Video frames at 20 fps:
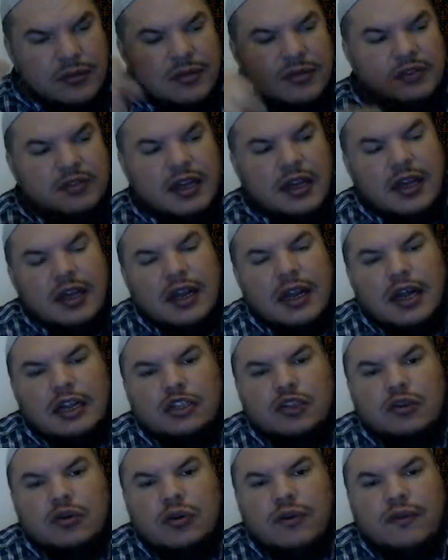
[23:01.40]

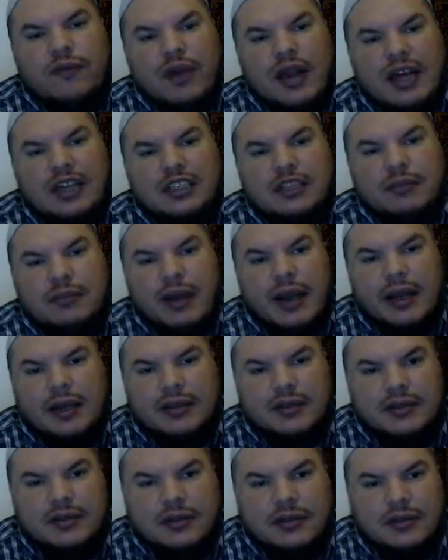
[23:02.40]
psychological
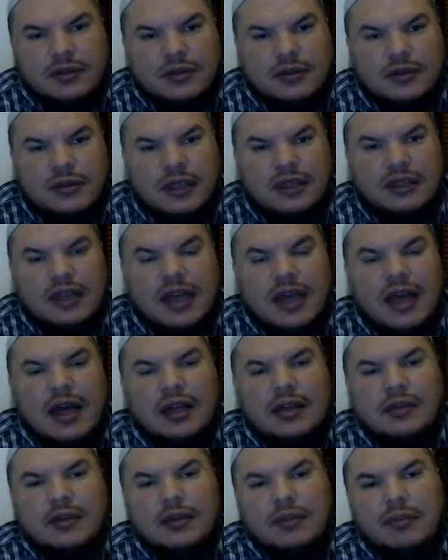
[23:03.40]
flashbacks that they
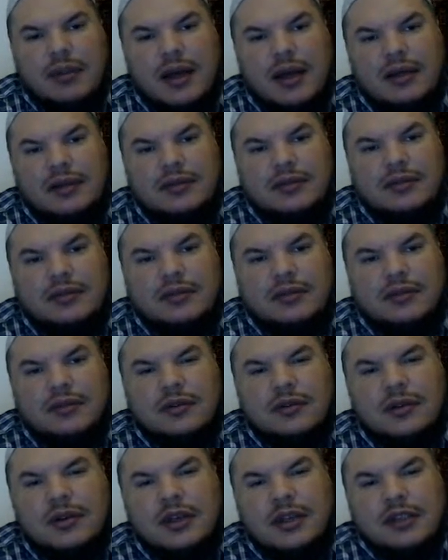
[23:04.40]
had in the past.
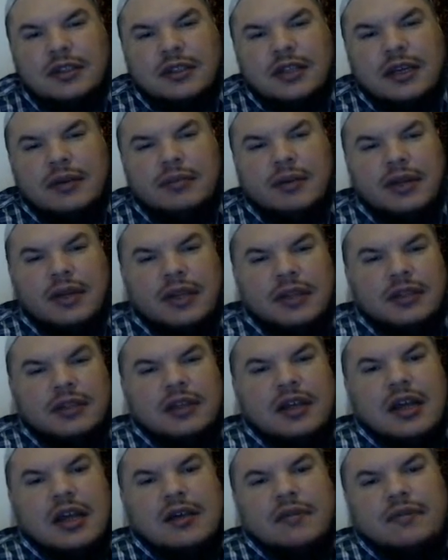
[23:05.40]
And they begin
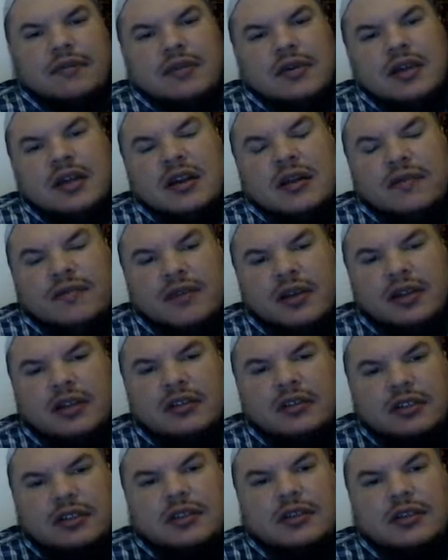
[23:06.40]
to have an
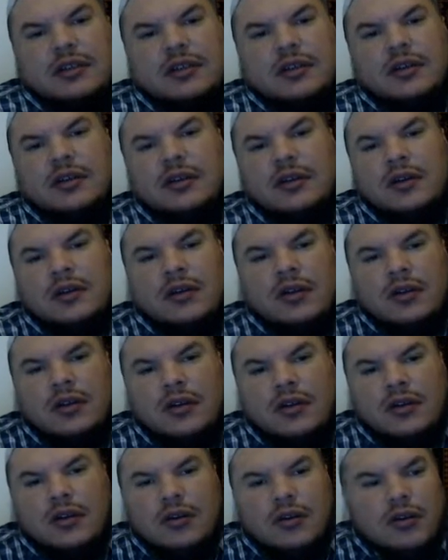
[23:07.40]
affinity
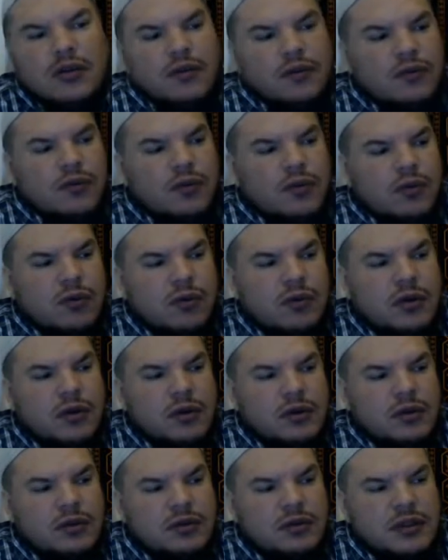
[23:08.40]
for
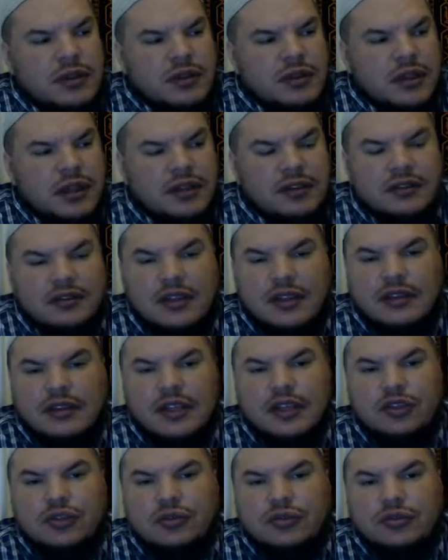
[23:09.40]
the things that they
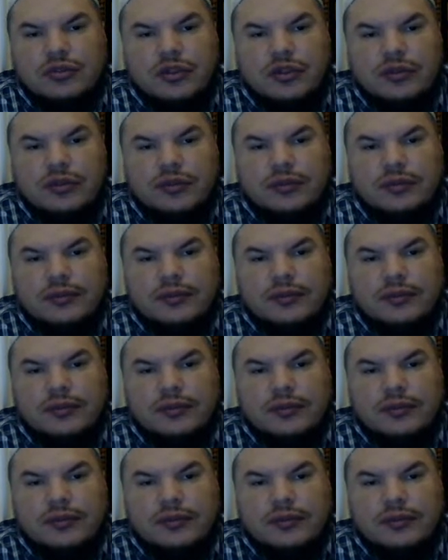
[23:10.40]
used to do.